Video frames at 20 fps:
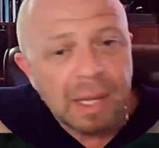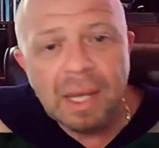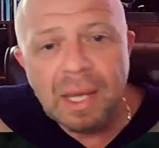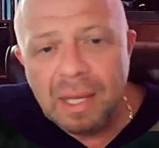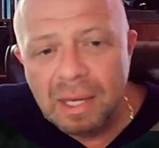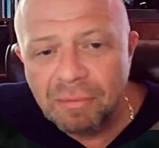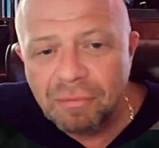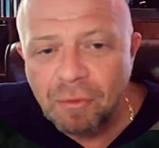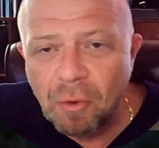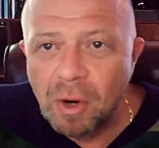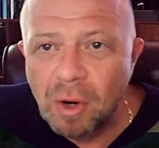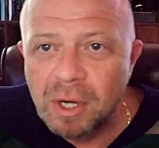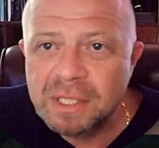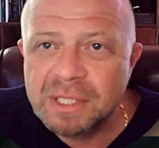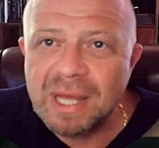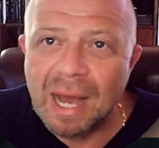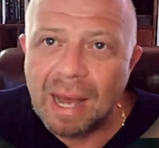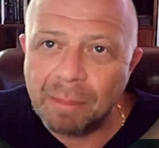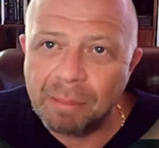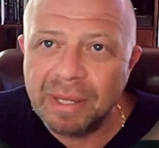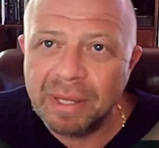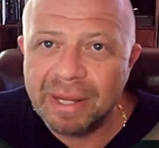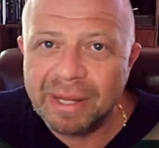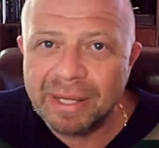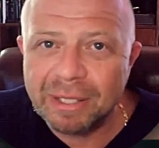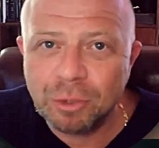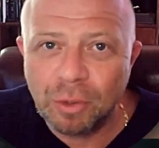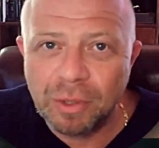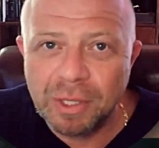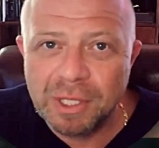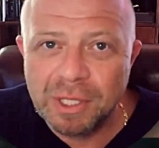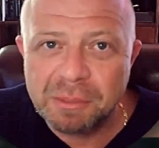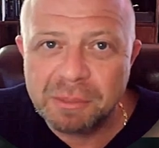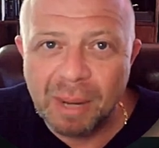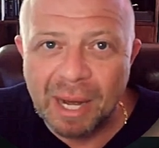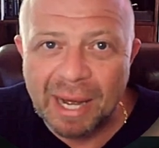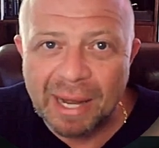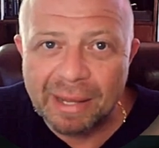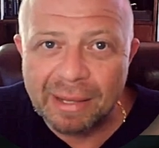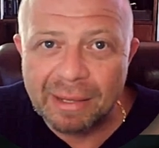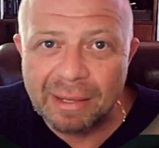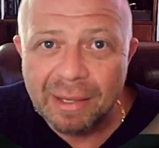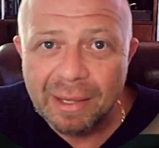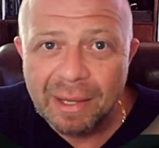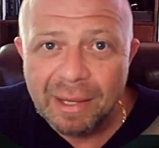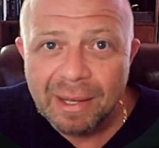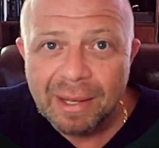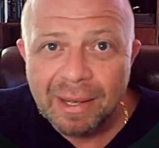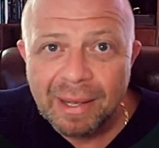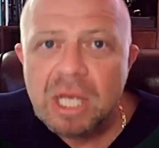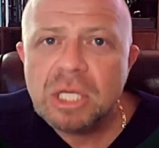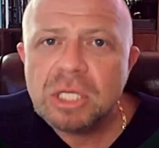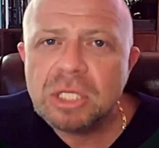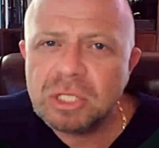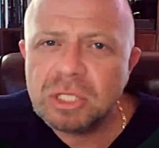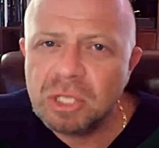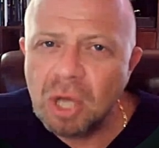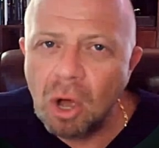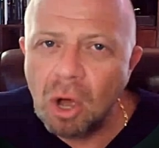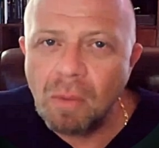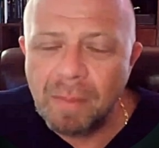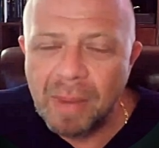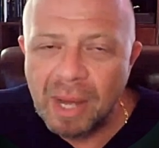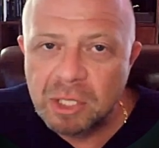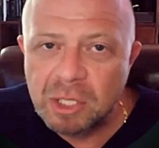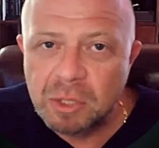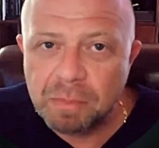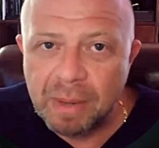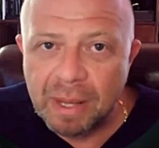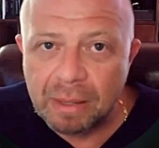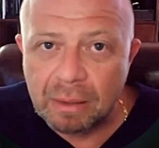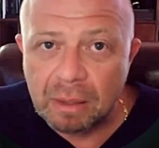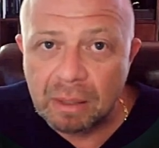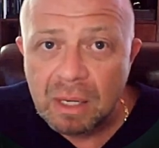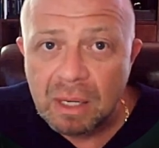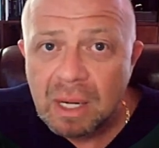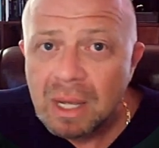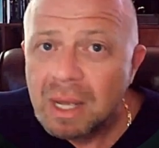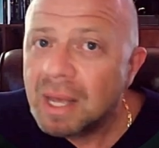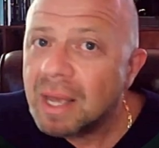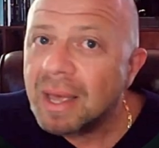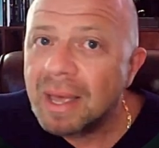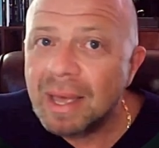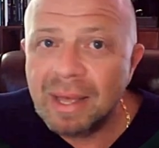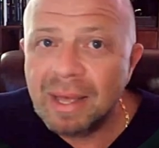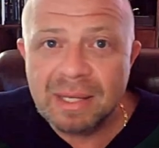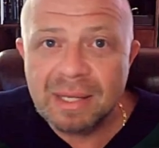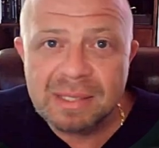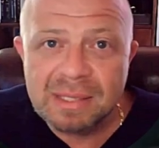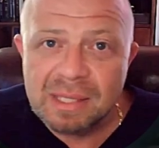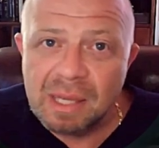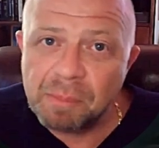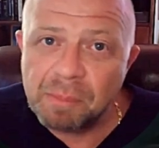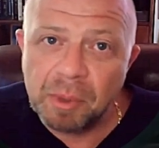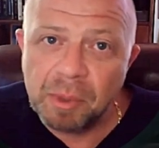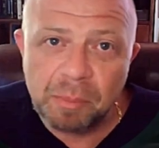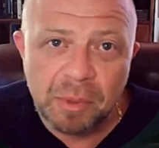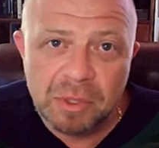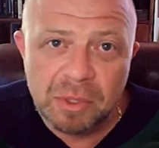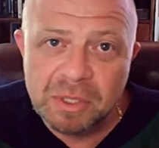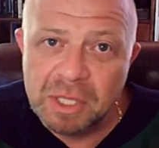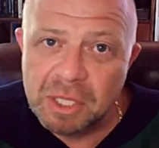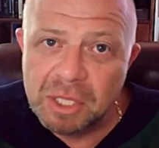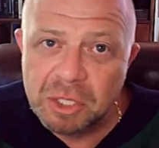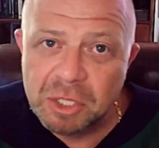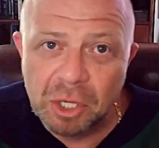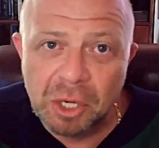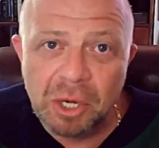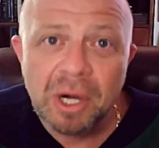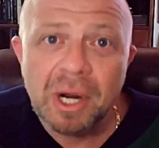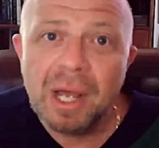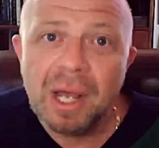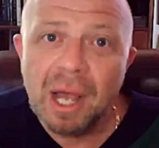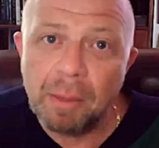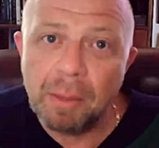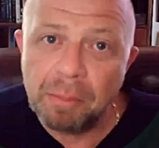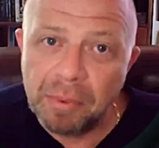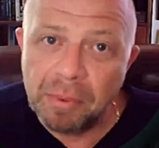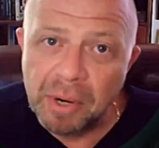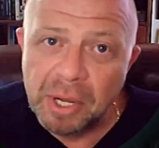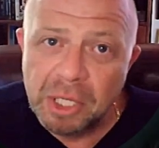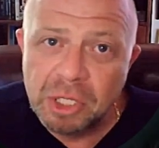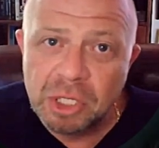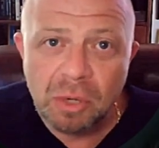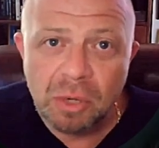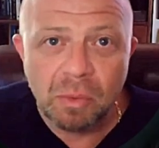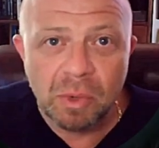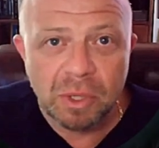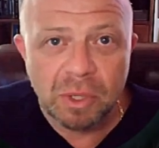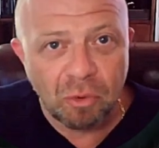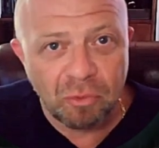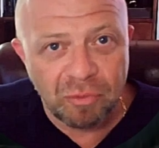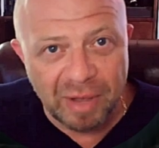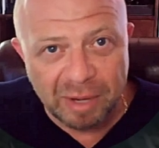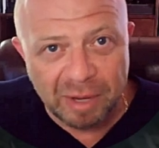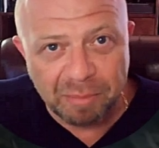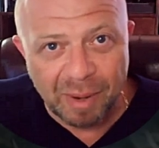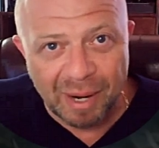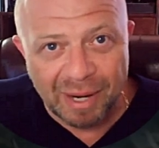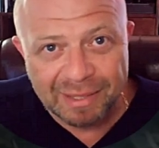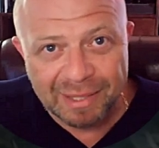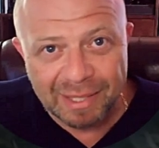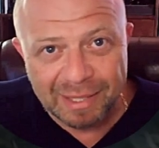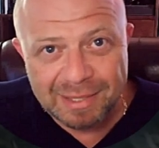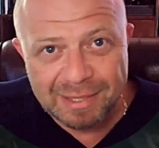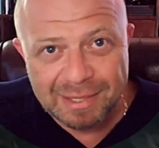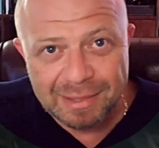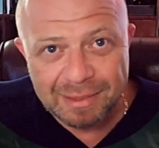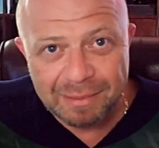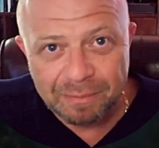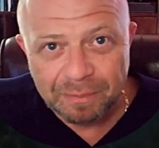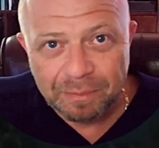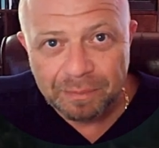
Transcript: And of course, the obligatory smile. So much better. And a simple procedure, a bridge with ovate pontics.